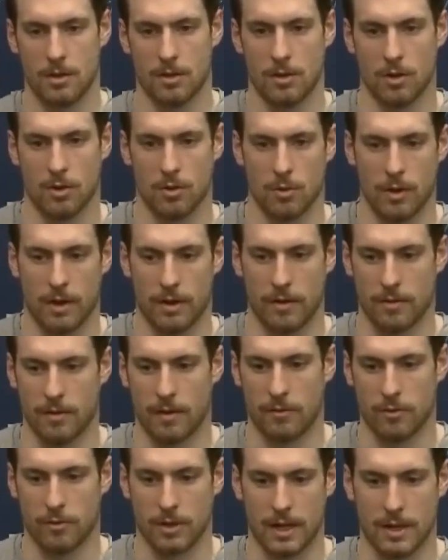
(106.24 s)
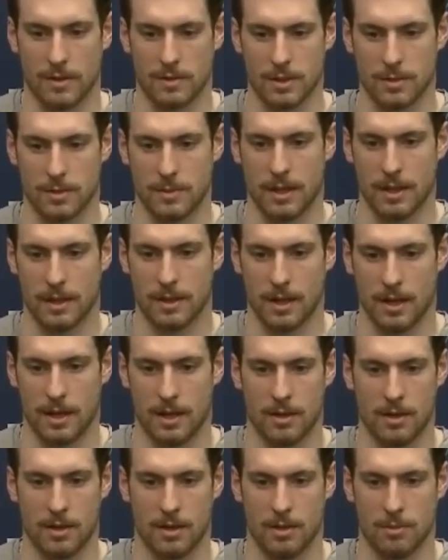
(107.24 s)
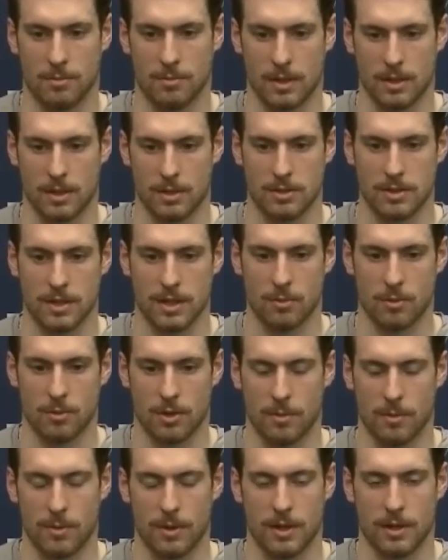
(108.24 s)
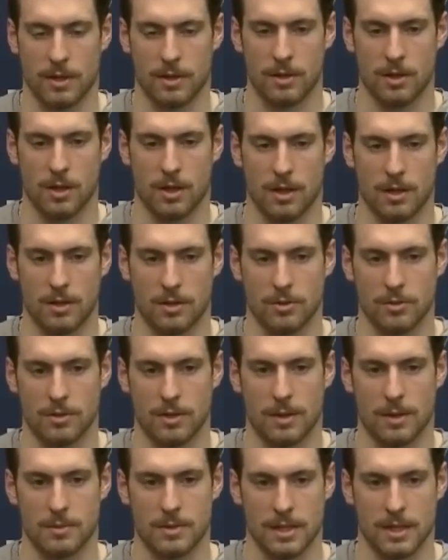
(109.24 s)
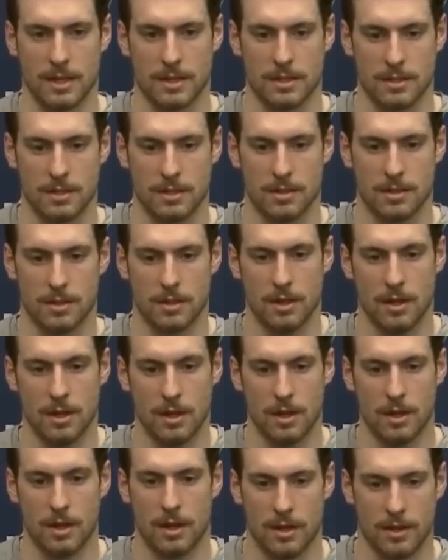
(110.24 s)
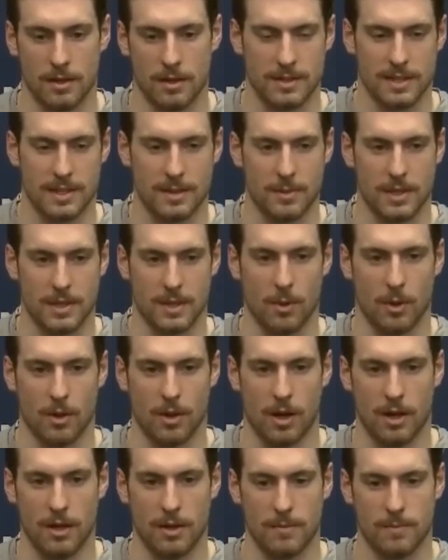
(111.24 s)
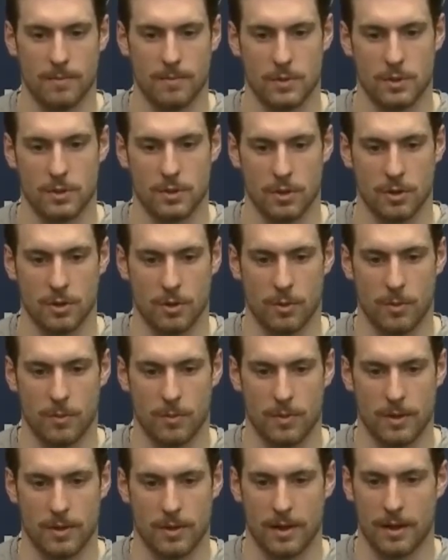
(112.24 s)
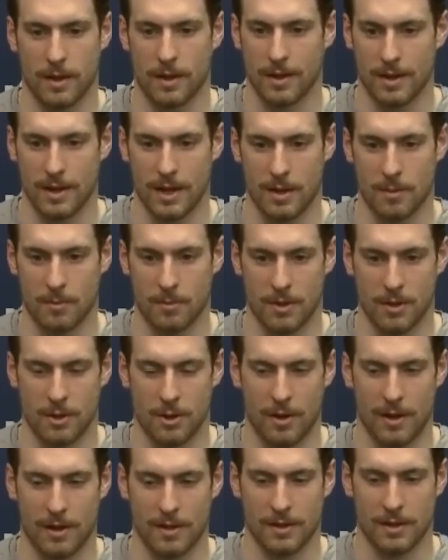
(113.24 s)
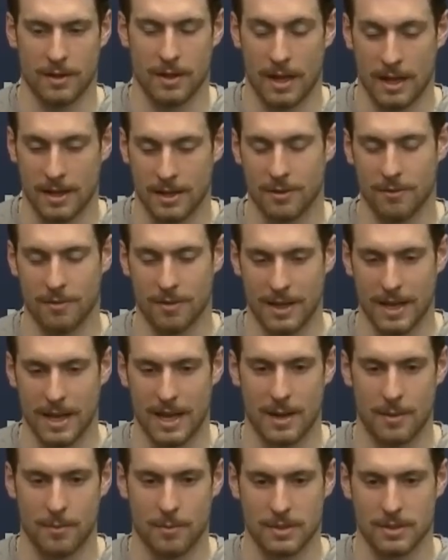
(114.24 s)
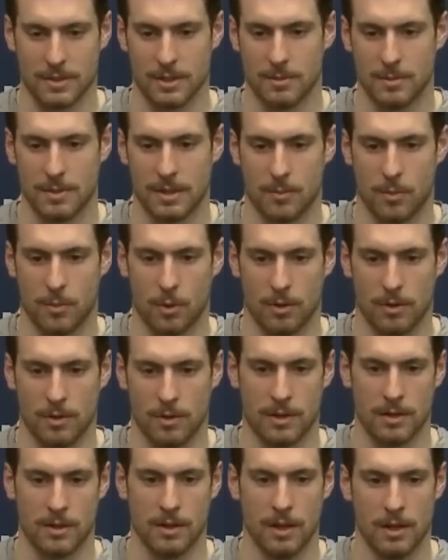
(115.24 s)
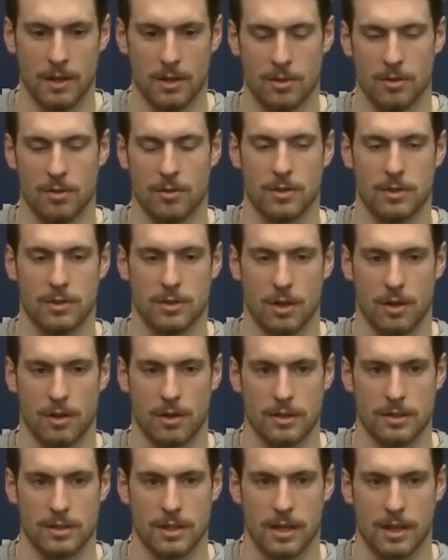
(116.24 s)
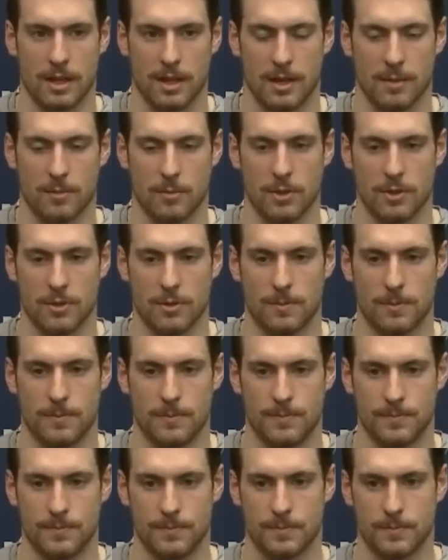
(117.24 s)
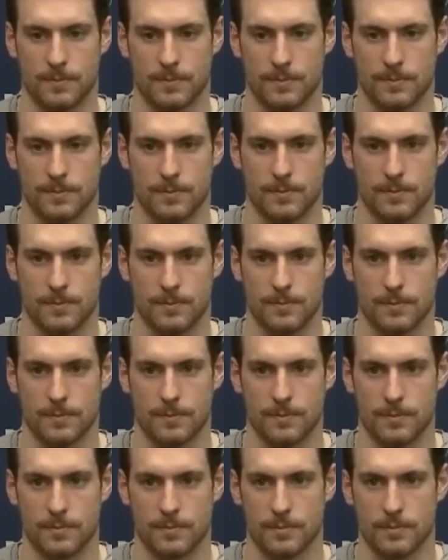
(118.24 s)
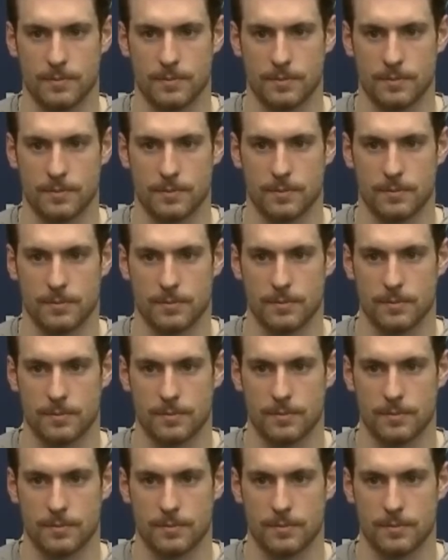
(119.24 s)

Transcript: You know, every game is going to be like that. Like you said, we're going to play two times against the same team a lot. So game, you know, and the end of the game is going to be important, and, you know, the start of the second game too. Okay. Next, we